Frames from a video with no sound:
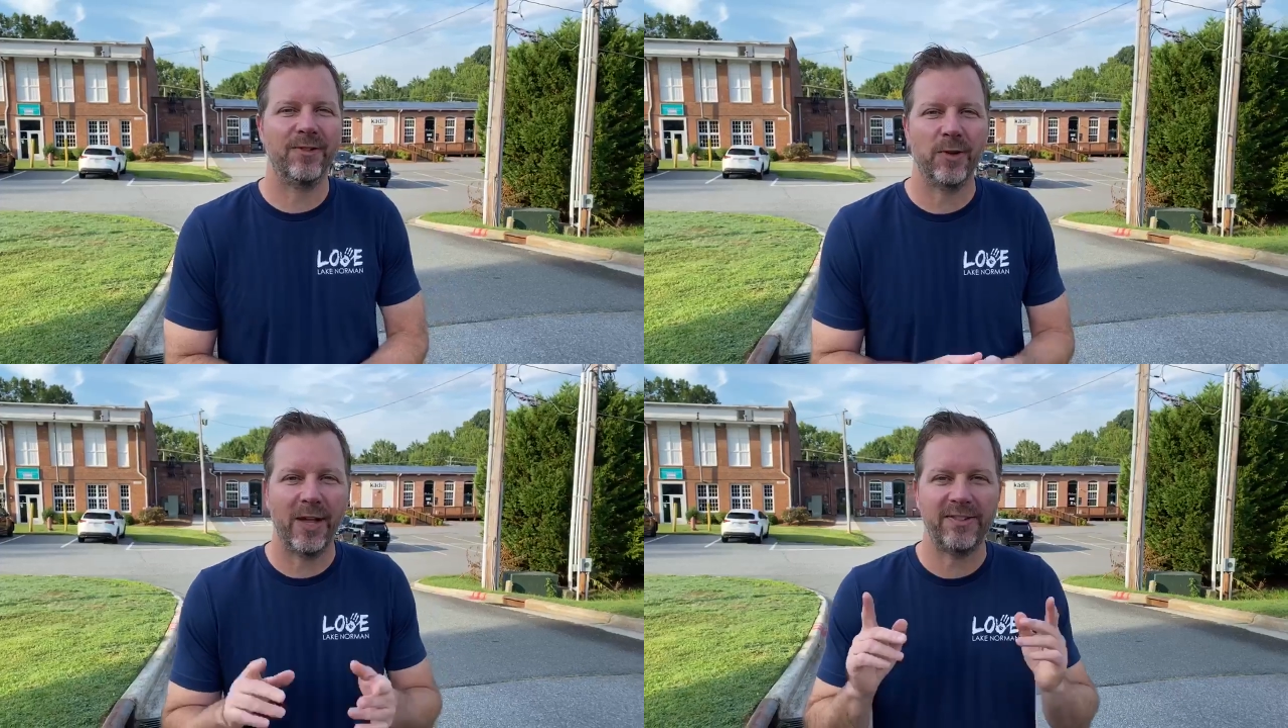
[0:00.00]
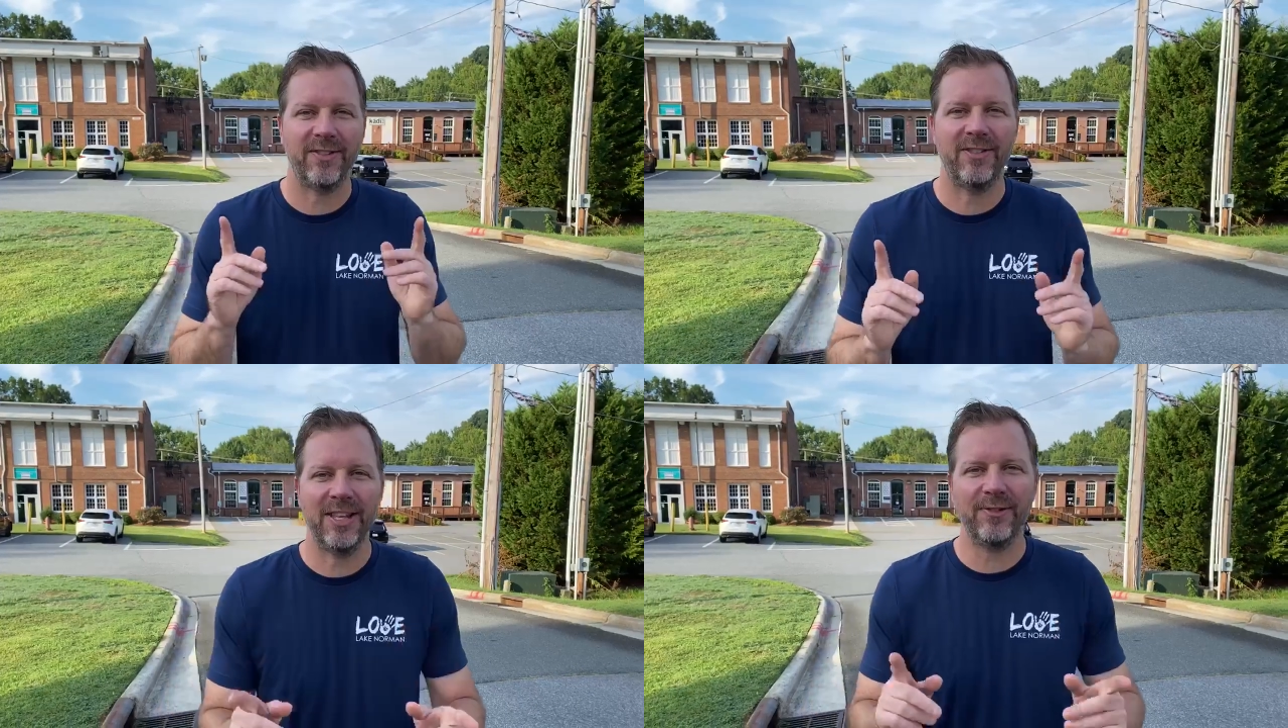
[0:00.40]
So that's
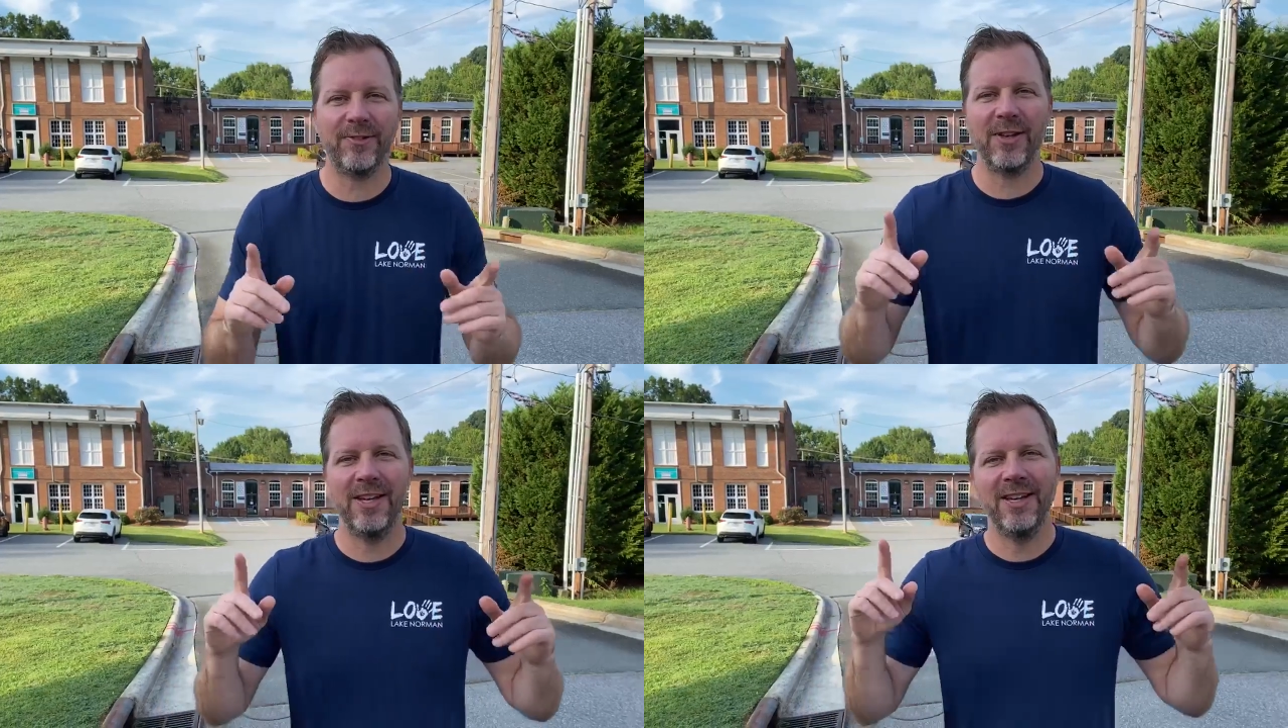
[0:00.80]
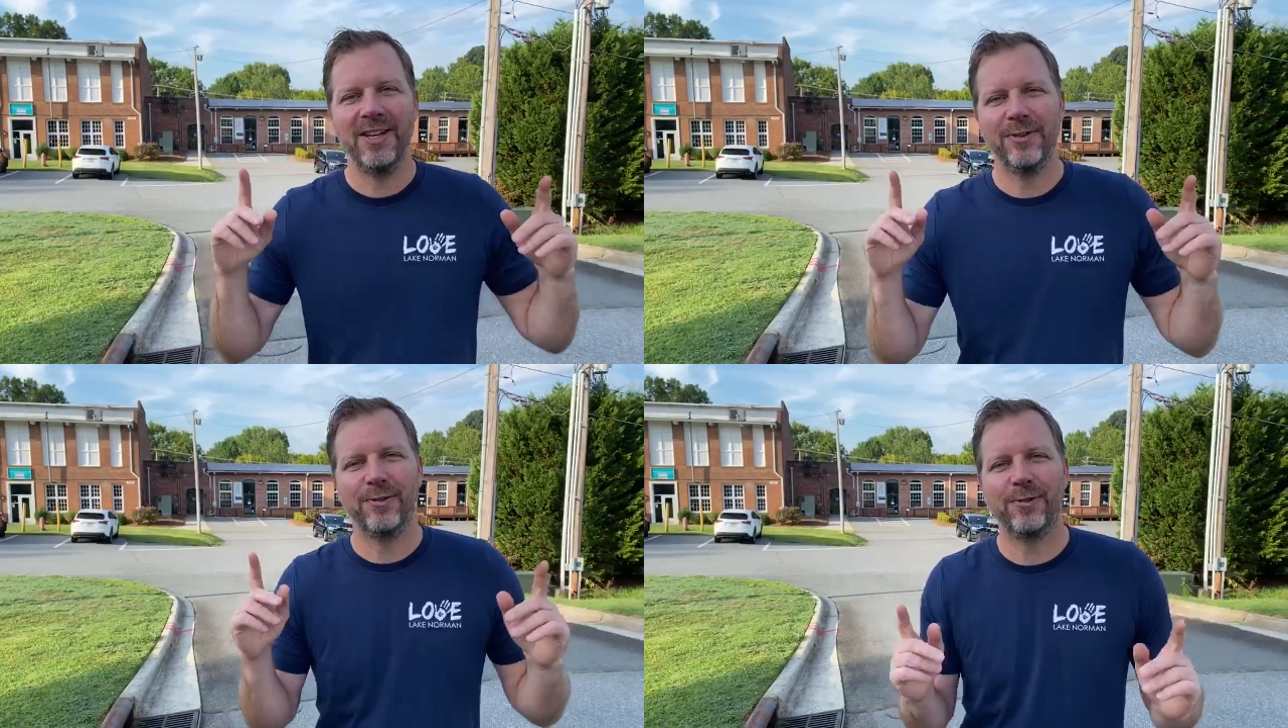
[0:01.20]
this
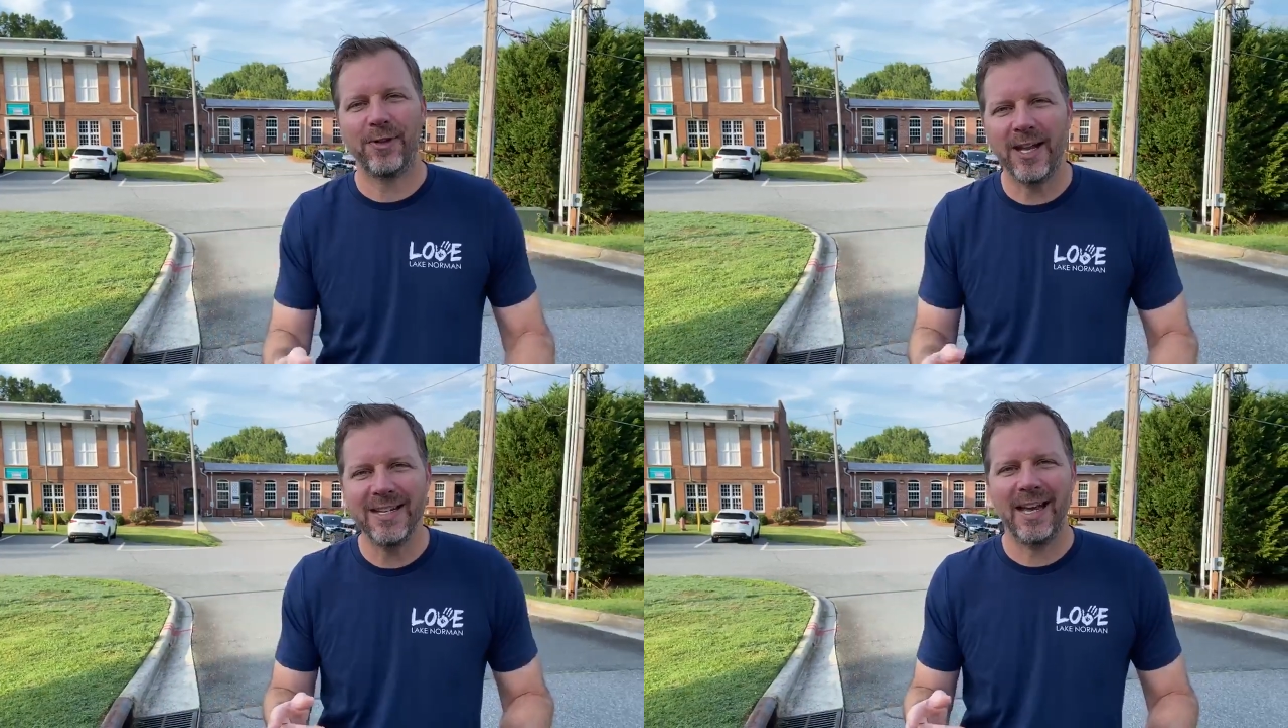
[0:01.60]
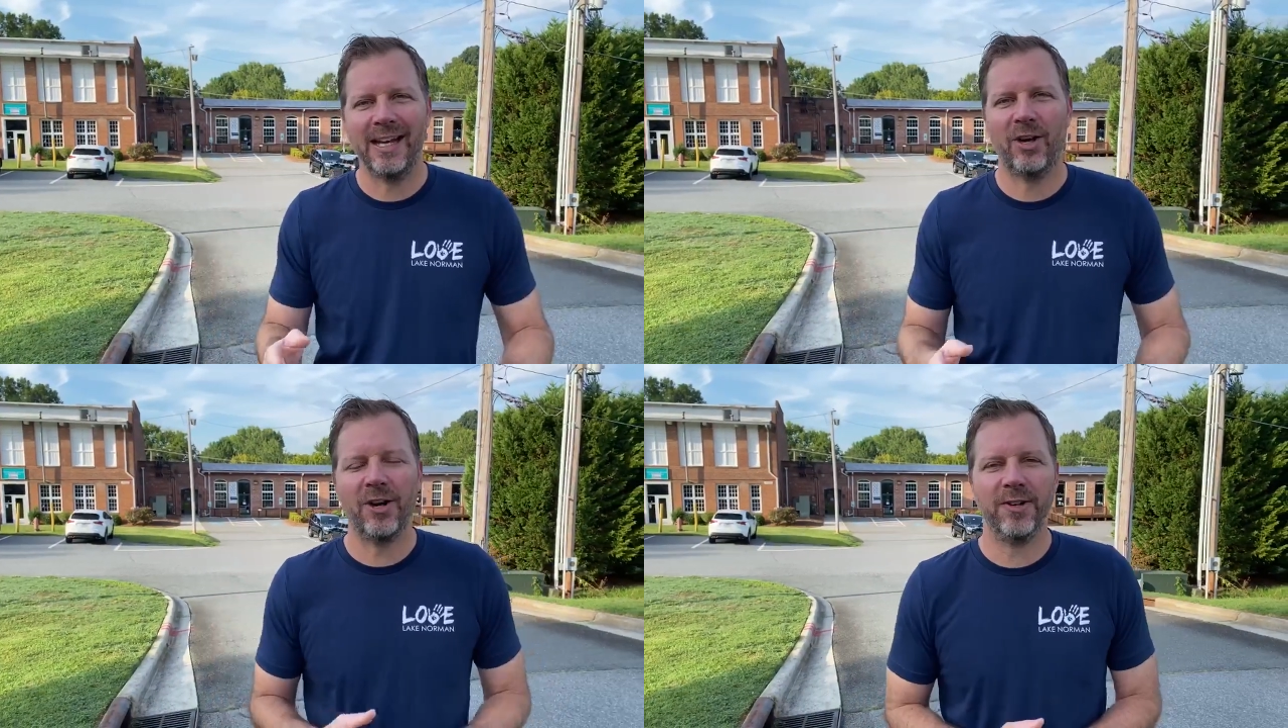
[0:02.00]

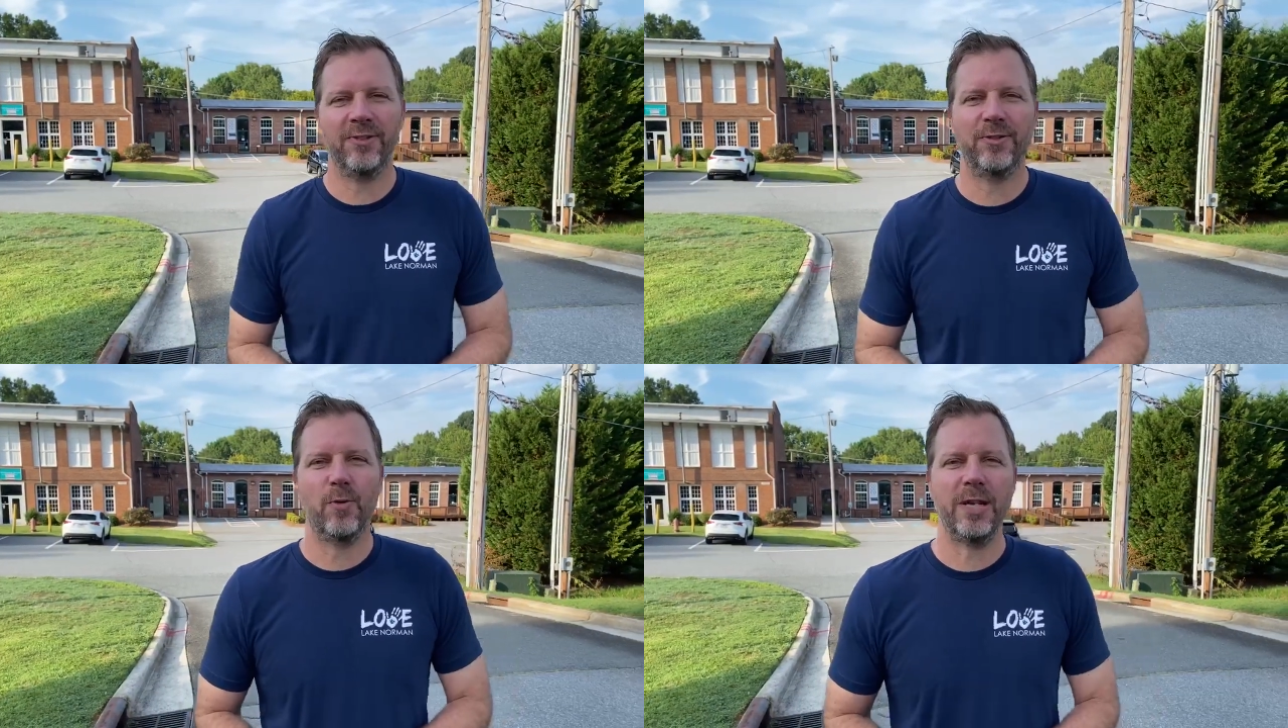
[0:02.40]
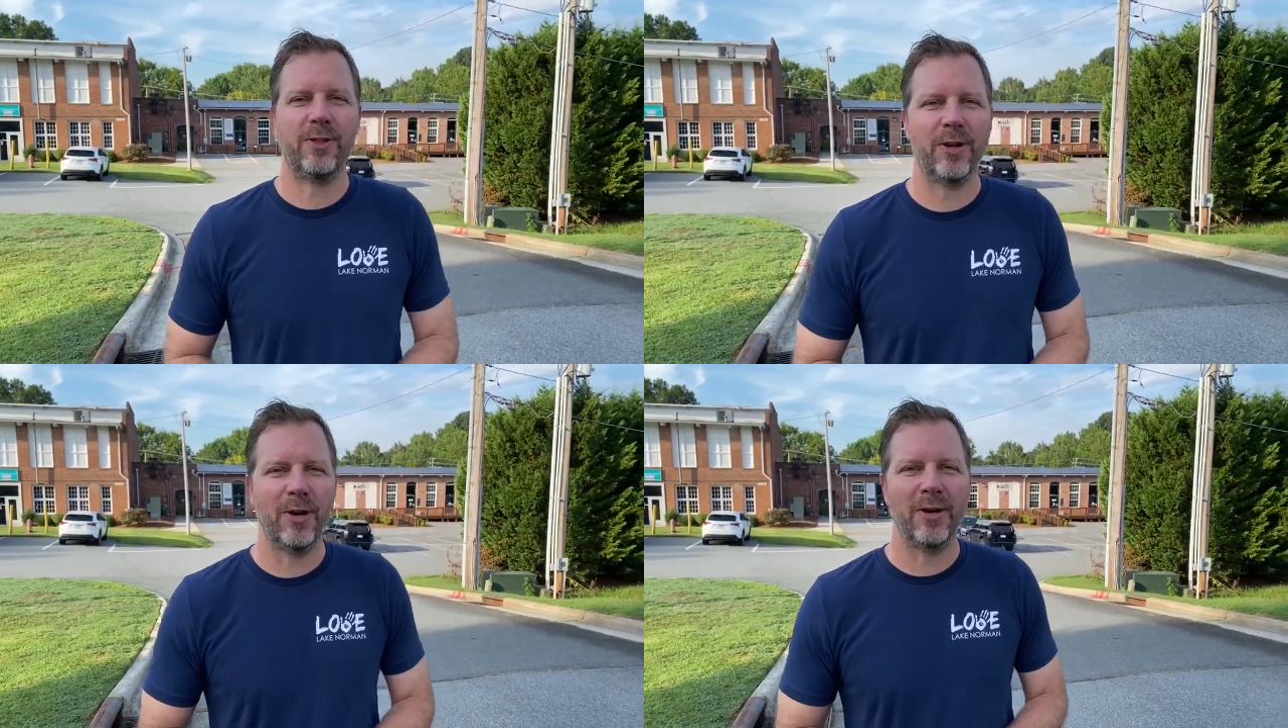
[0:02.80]
Sunday, August the
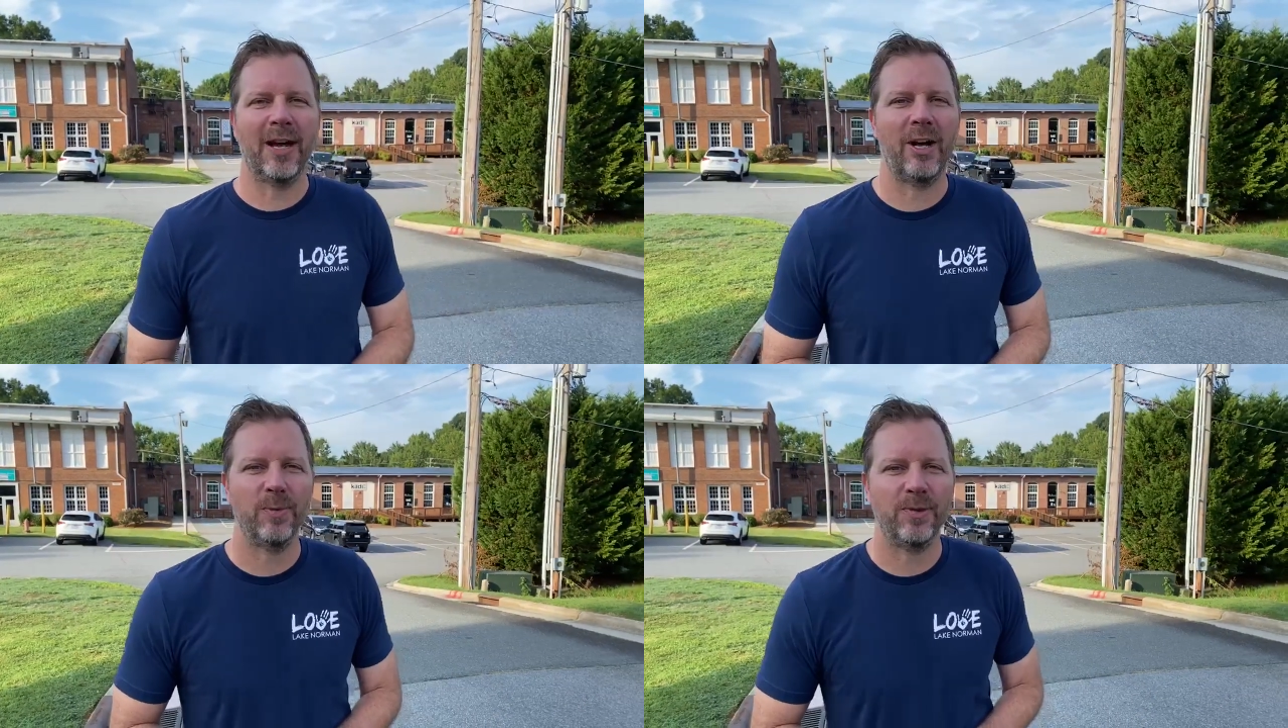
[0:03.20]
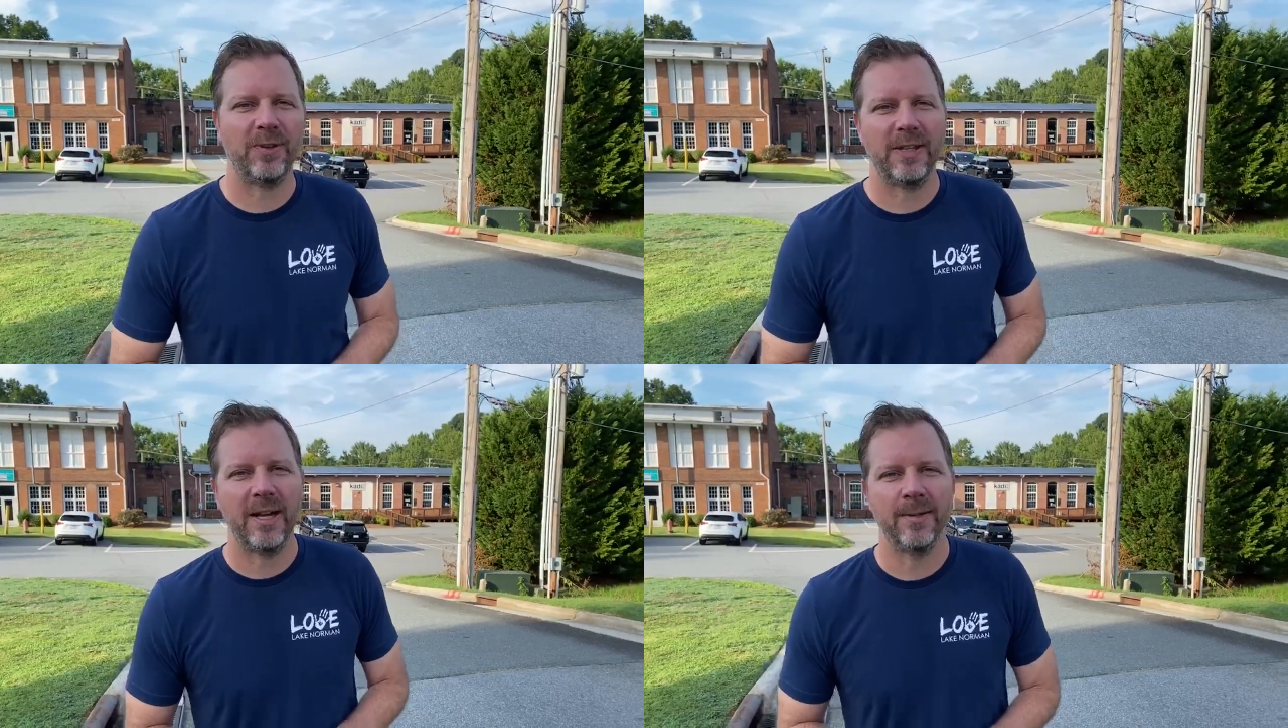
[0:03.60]
23rd. I hope to
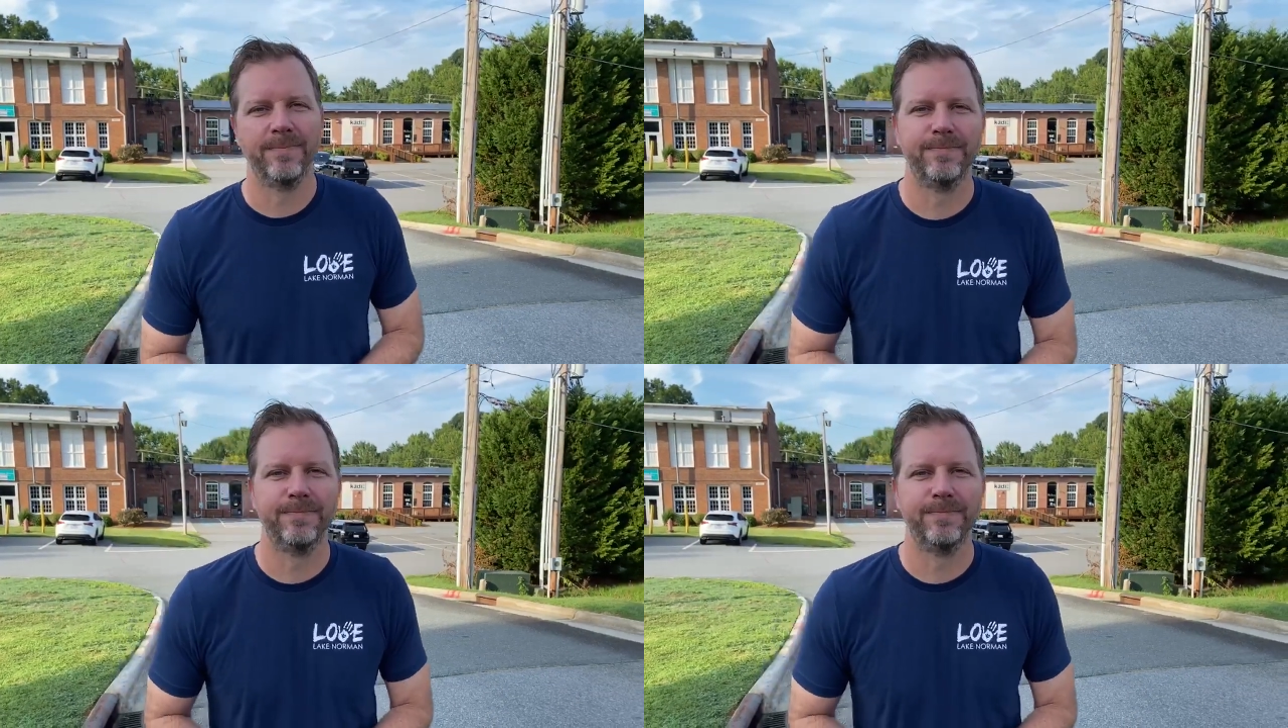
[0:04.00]
see you there.